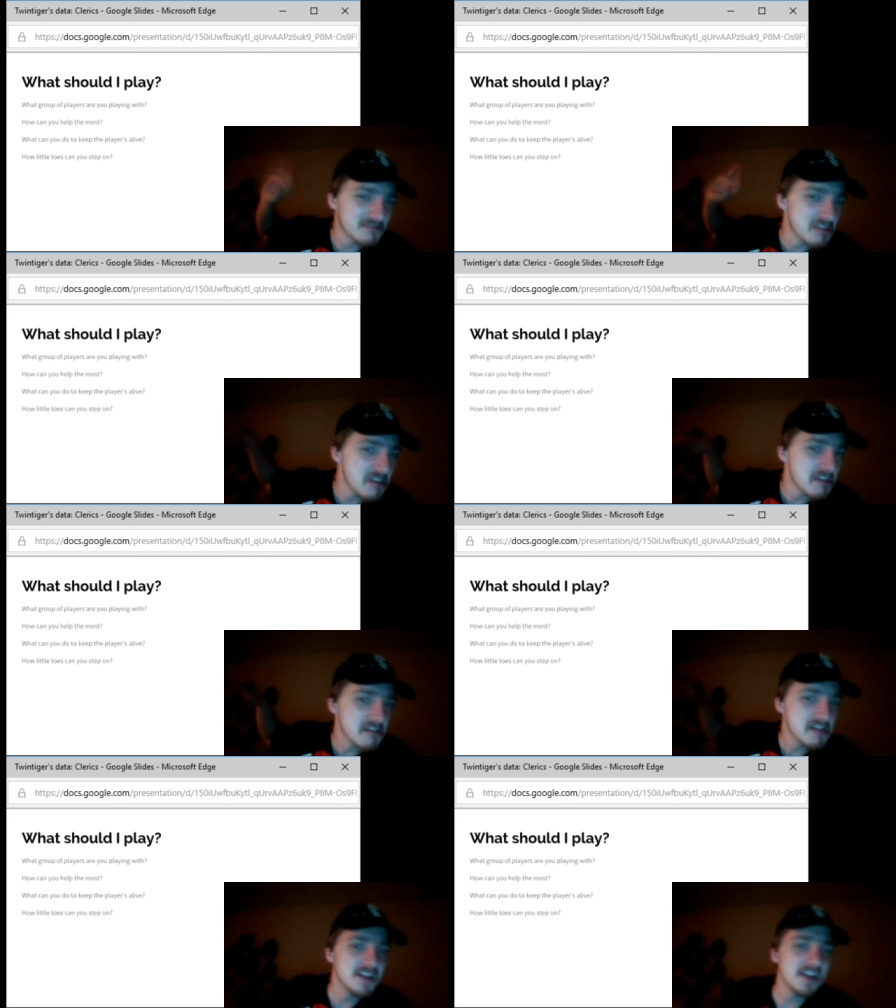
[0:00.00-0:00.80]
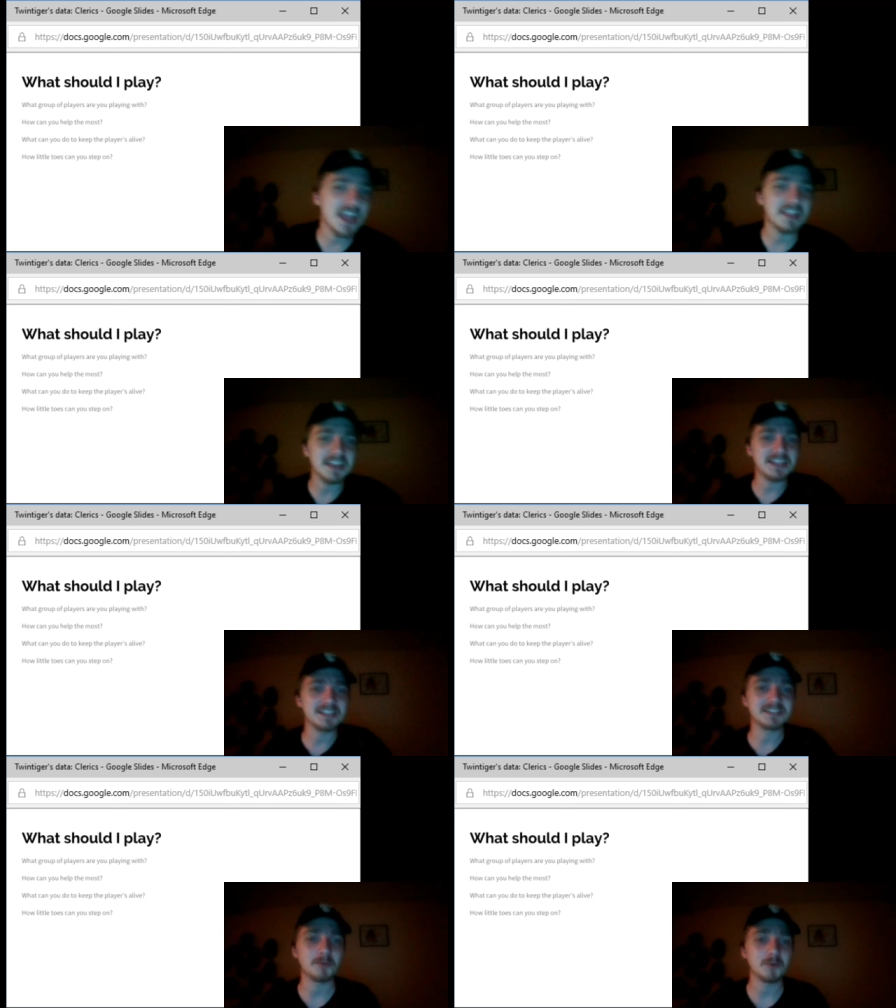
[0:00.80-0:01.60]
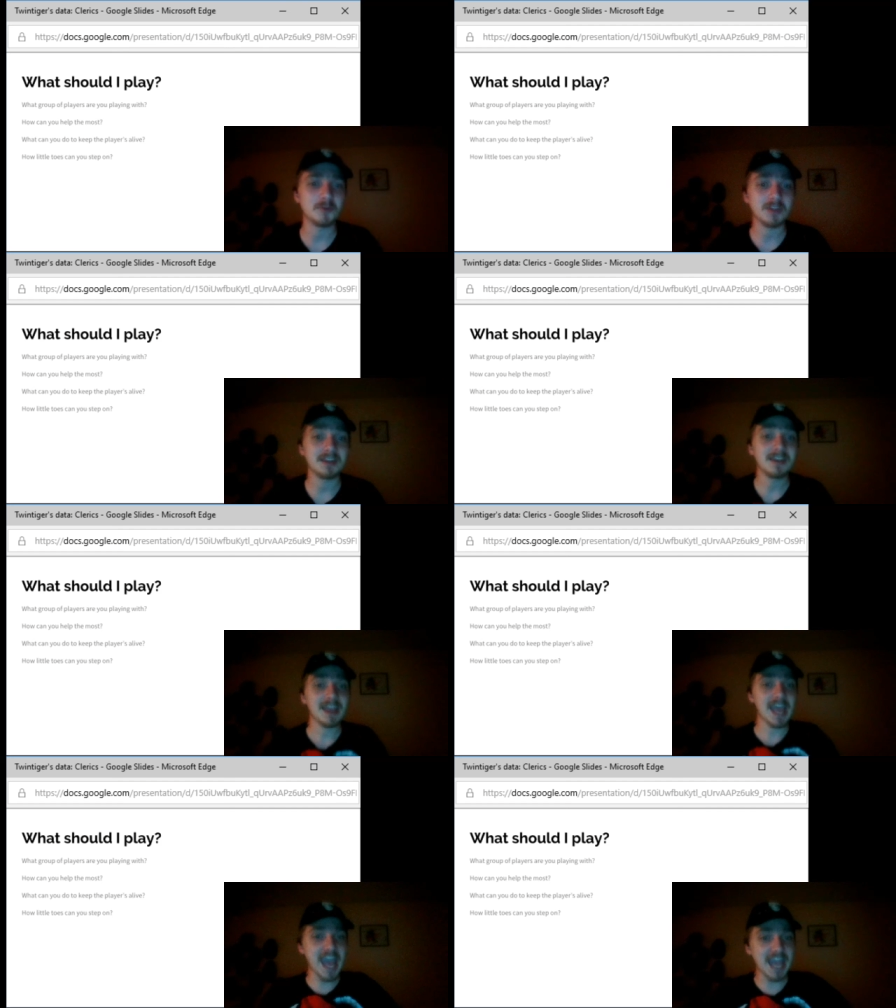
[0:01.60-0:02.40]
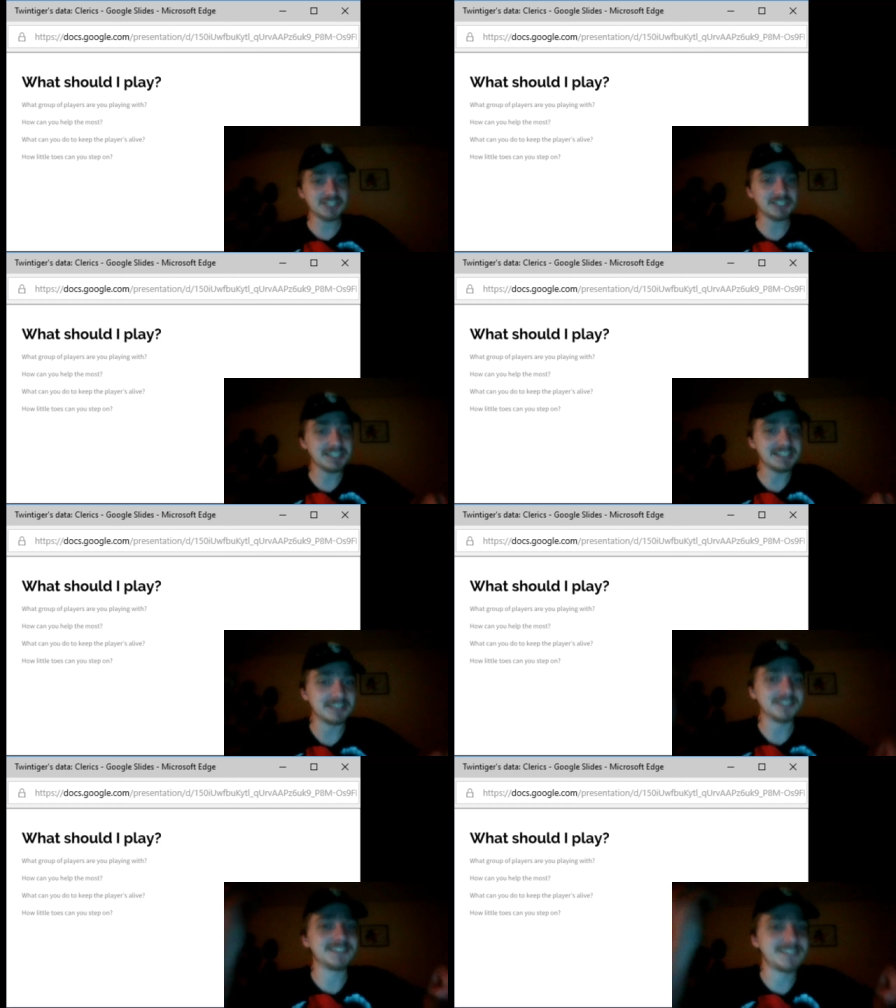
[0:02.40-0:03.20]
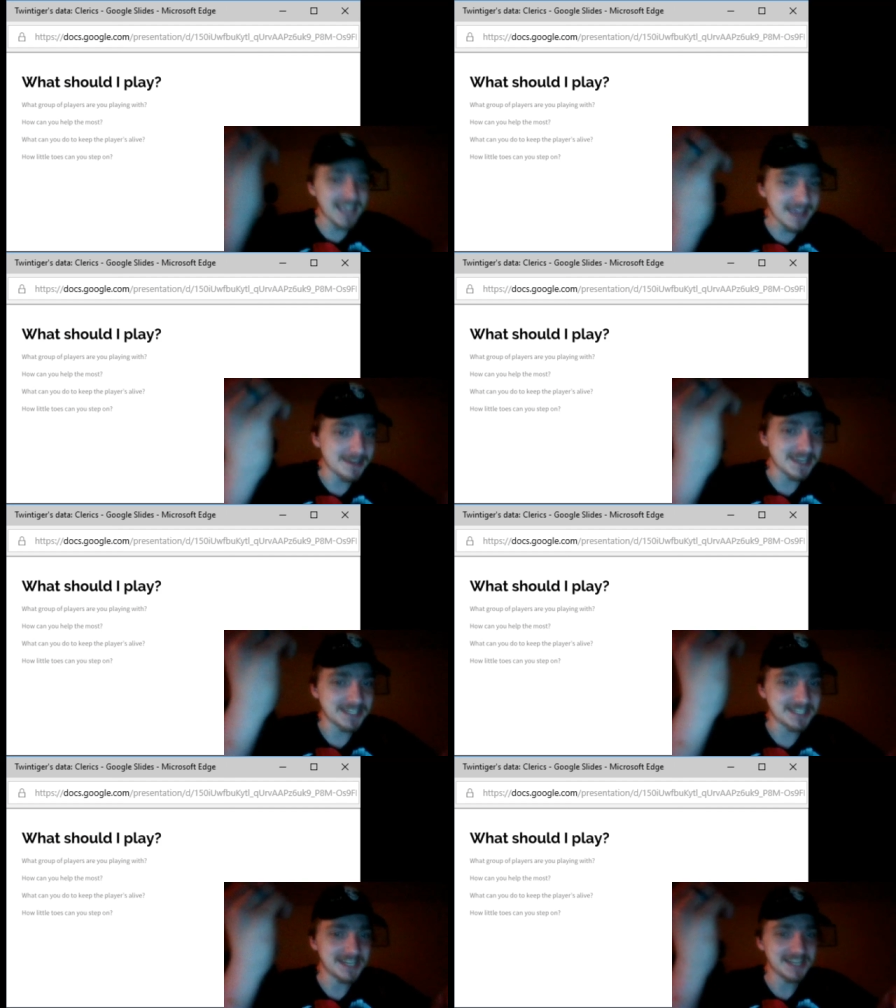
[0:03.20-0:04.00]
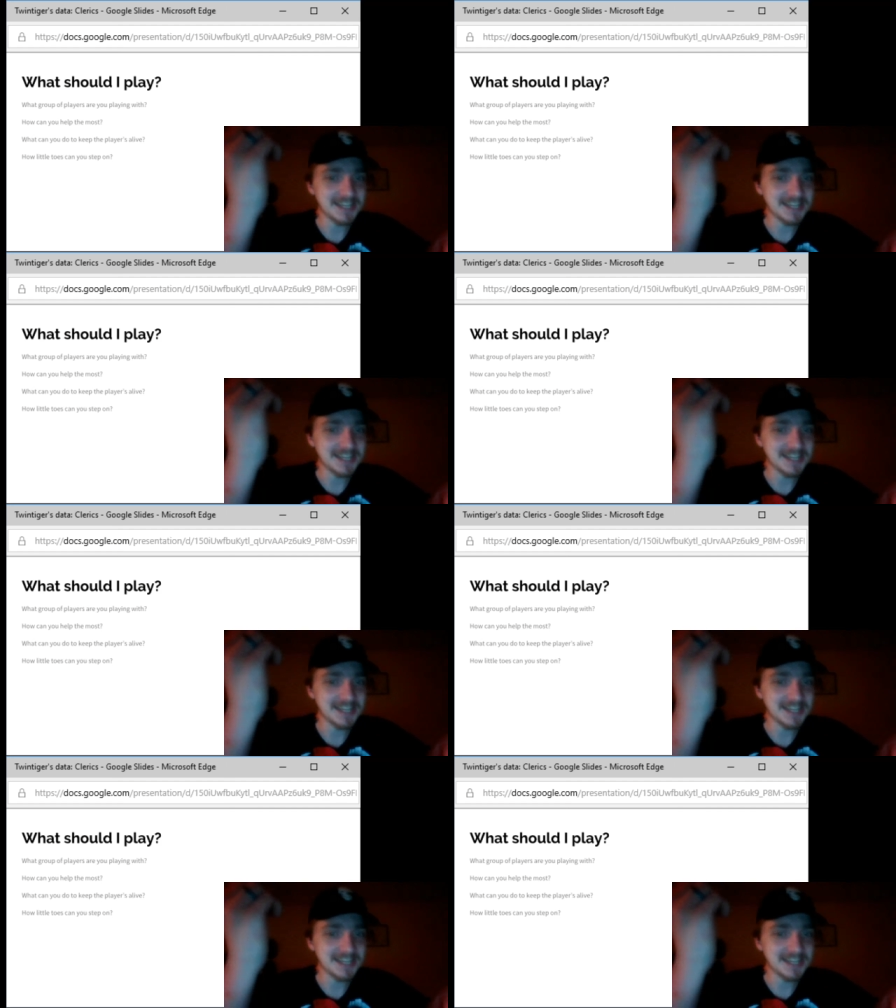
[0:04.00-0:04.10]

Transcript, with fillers: The, and they need someone who can actually deal damage.